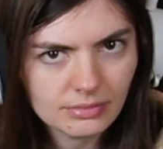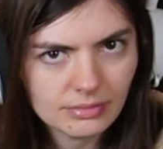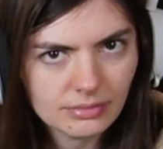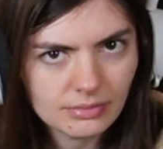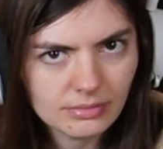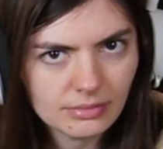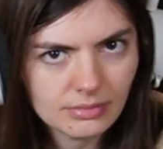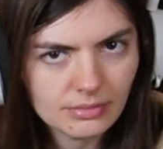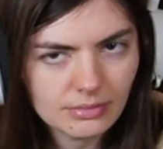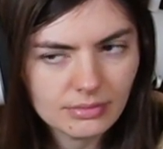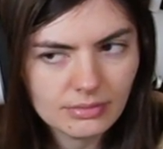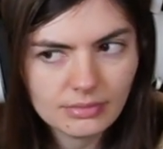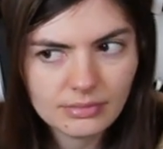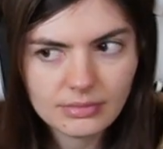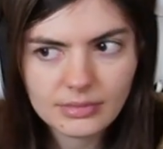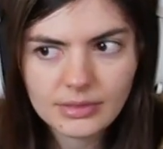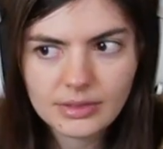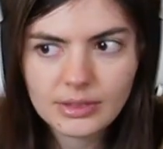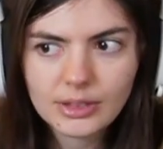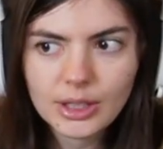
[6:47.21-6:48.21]
Khonshu.
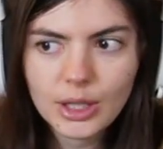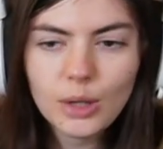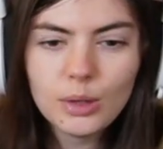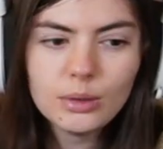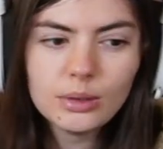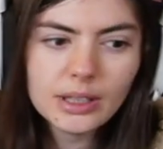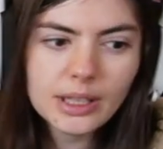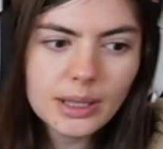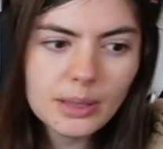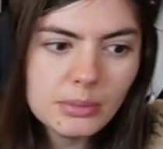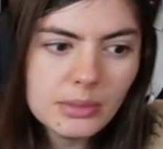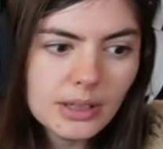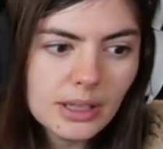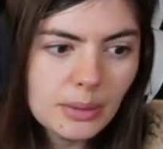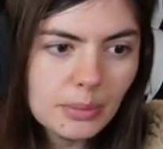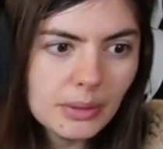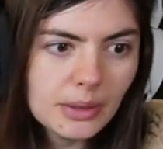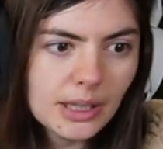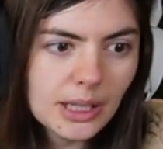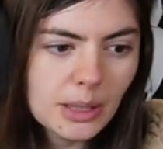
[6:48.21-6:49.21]
Don't get
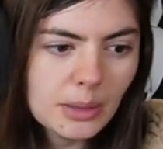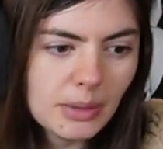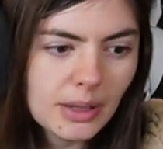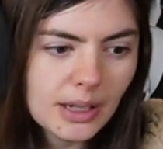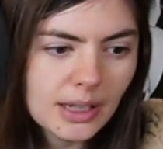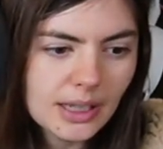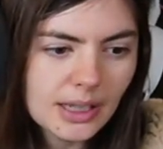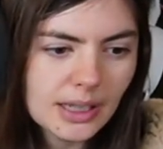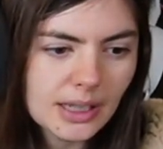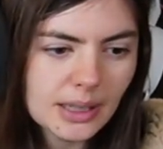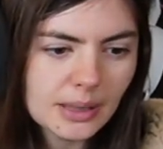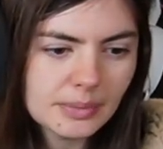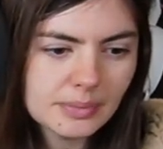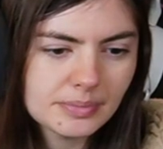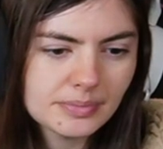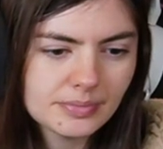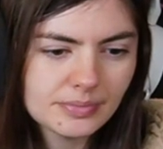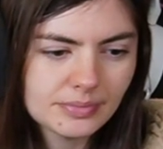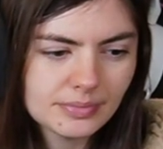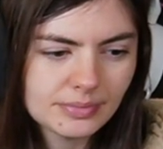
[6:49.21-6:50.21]
manipulated by him.